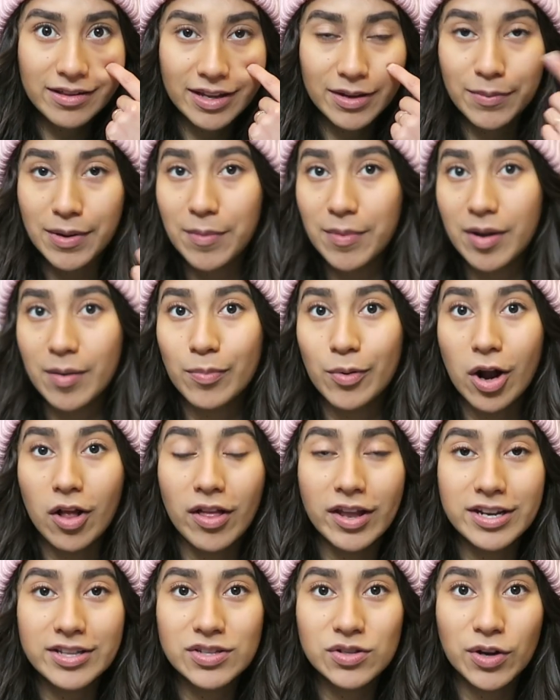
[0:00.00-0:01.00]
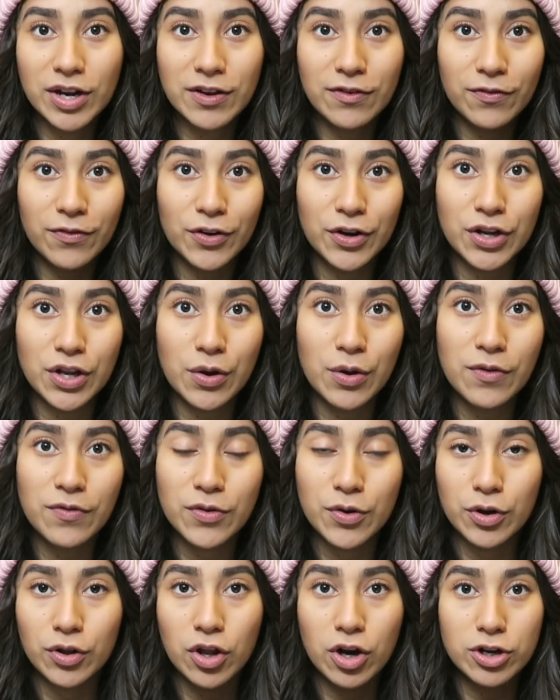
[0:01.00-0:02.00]
Like maybe a bralette is great for you
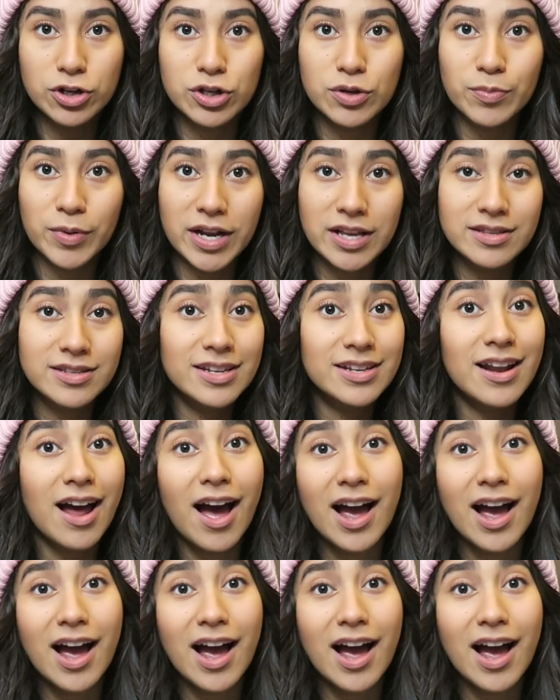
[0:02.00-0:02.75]
if you're larger breasted.